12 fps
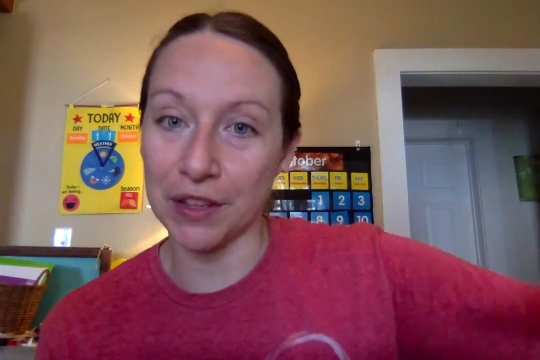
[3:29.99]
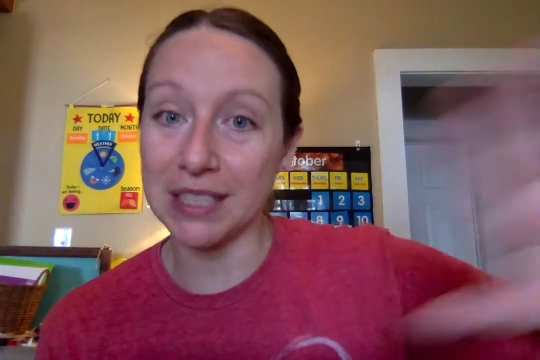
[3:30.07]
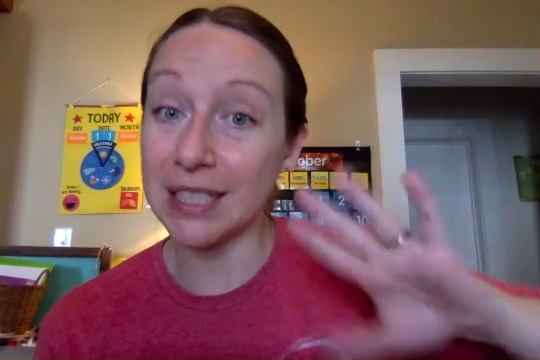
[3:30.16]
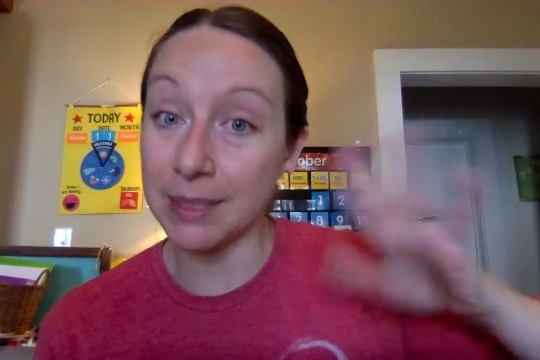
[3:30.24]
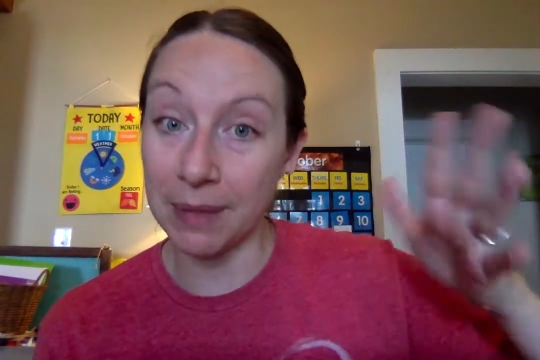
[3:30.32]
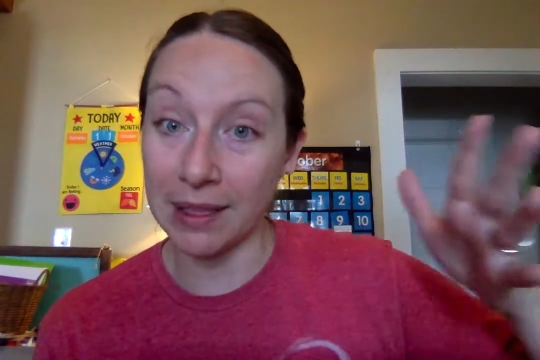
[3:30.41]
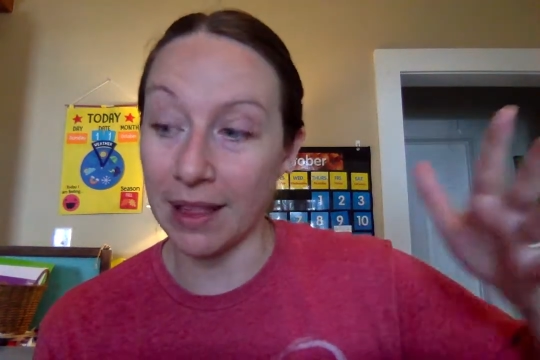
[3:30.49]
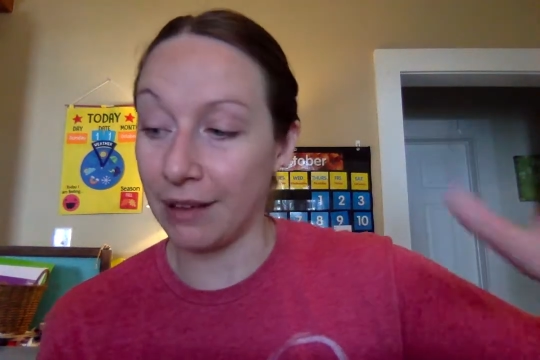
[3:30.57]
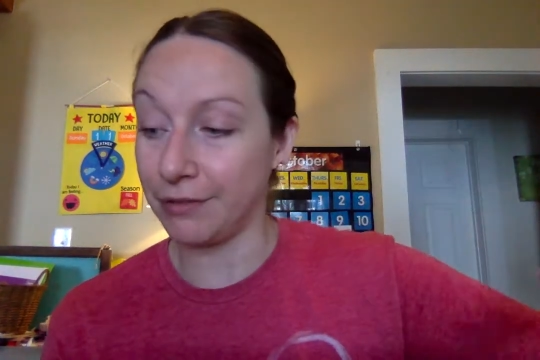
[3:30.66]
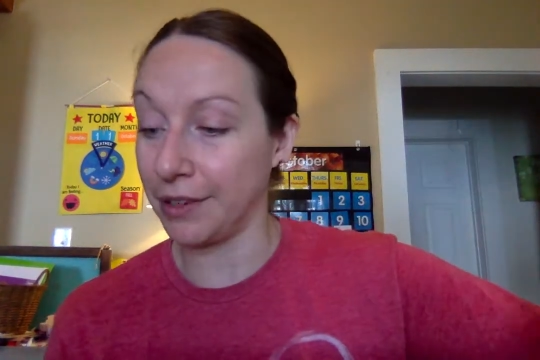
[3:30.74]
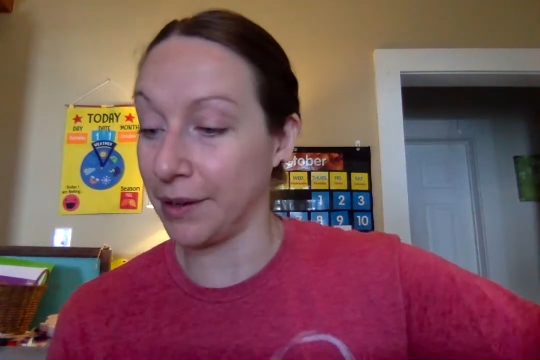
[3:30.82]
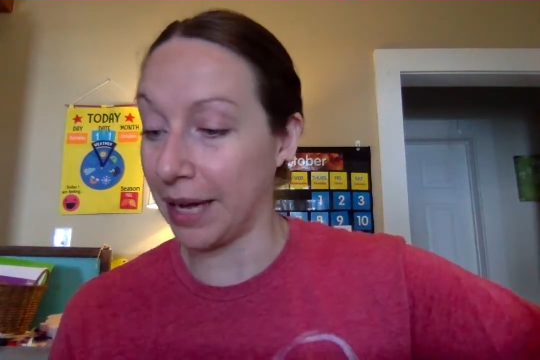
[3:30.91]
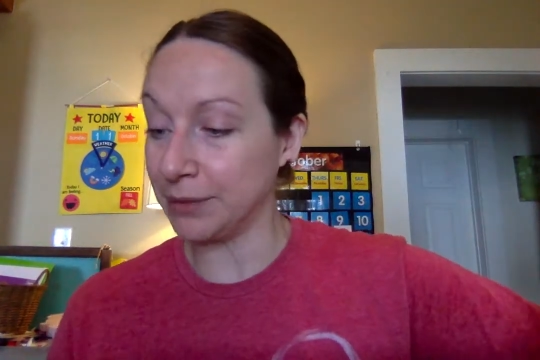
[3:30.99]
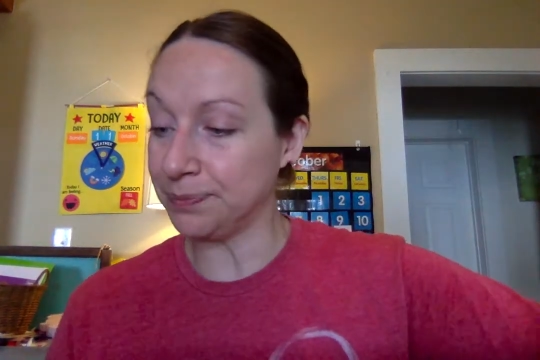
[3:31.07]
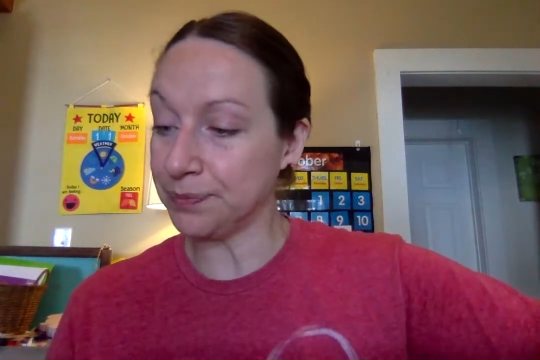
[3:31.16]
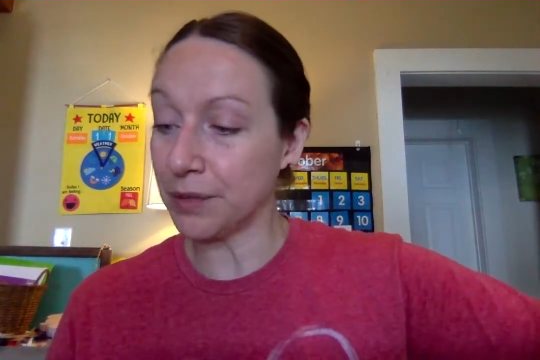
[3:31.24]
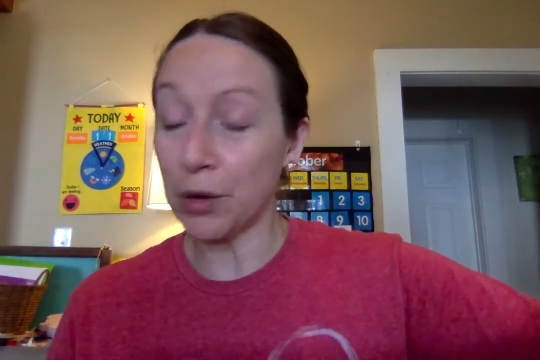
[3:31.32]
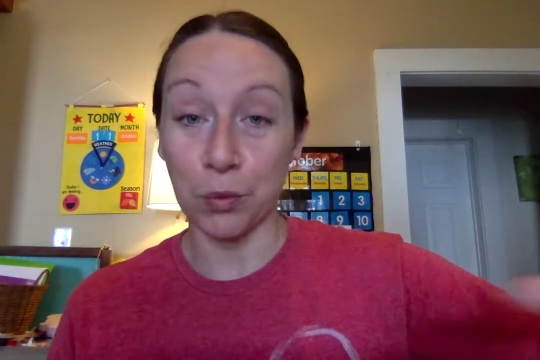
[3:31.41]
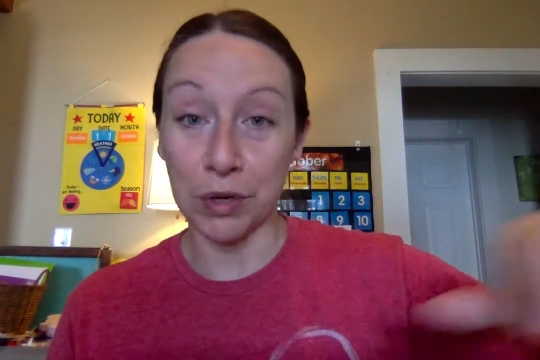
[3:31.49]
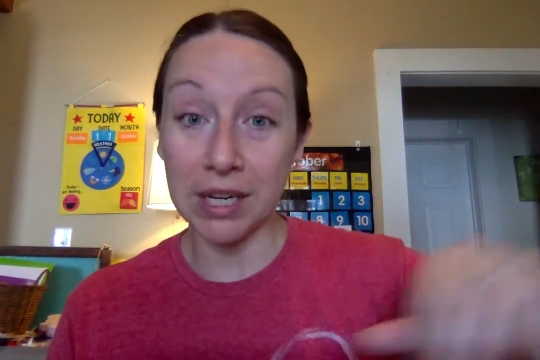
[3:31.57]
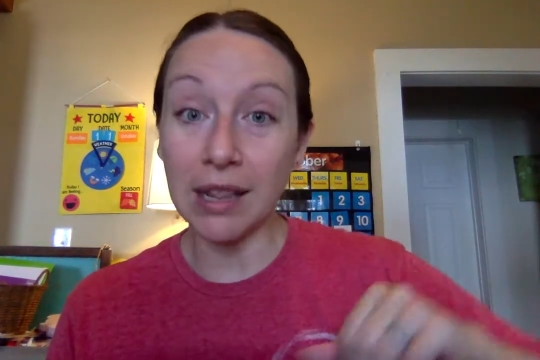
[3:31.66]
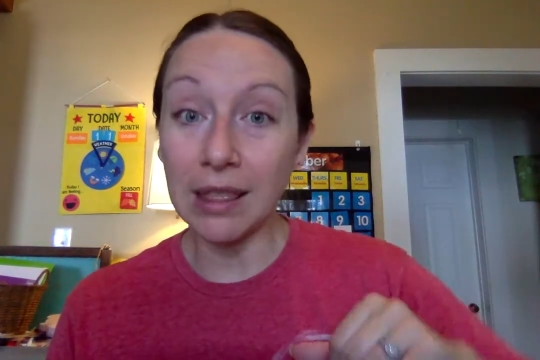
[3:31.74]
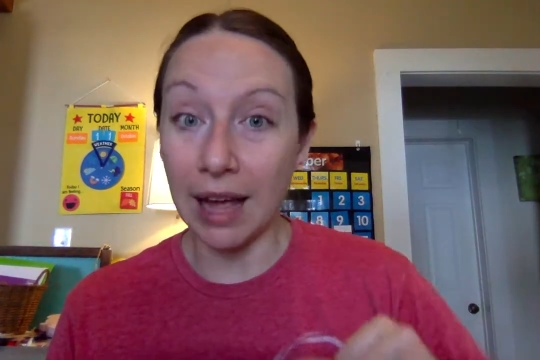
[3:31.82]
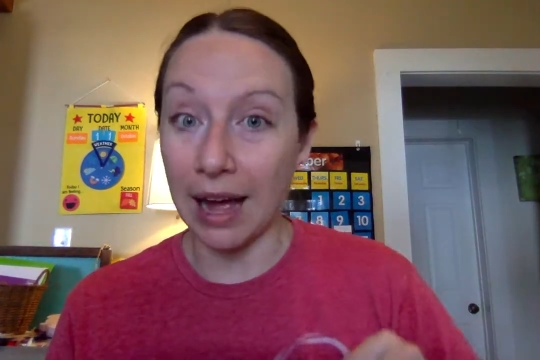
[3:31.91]
This is my life, okay?
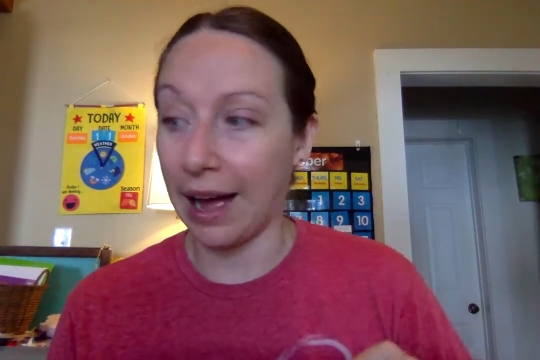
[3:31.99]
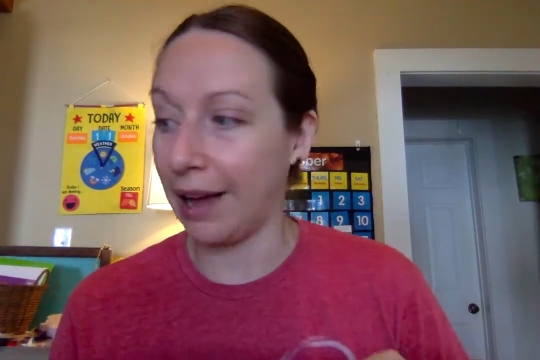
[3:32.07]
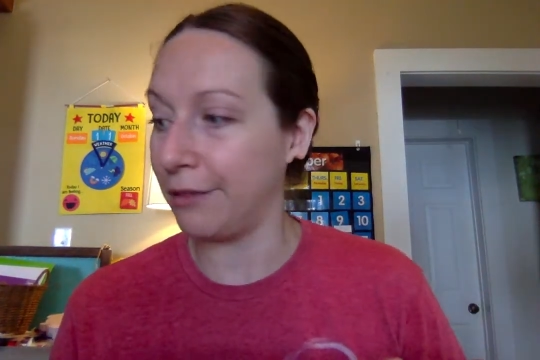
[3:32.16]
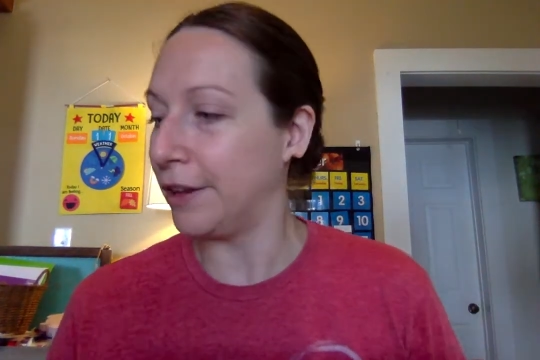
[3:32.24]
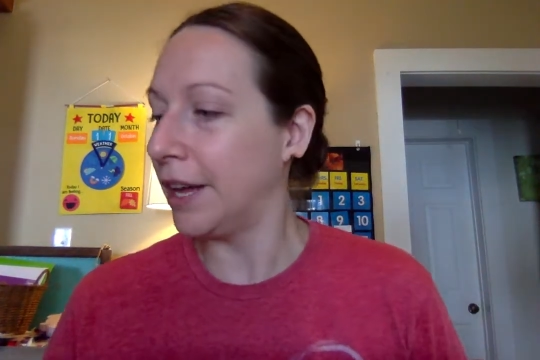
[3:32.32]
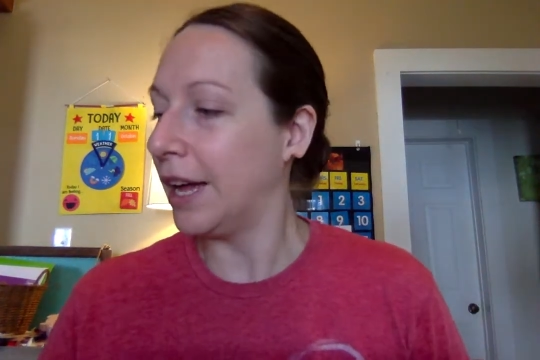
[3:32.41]
Real life.